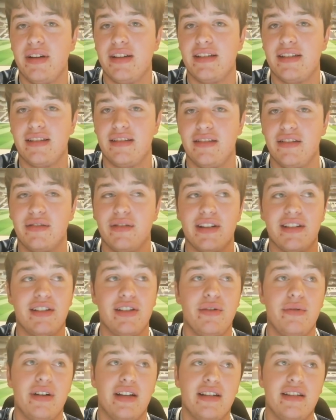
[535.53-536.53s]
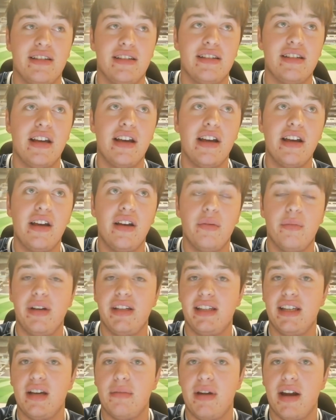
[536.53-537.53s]
It's, you know, as soon as we
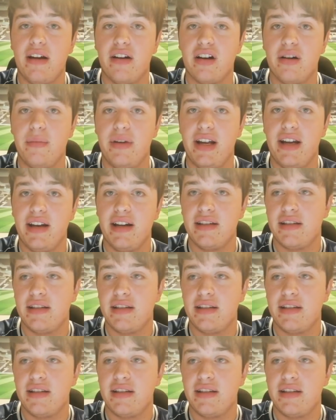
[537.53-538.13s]
see a player coming in,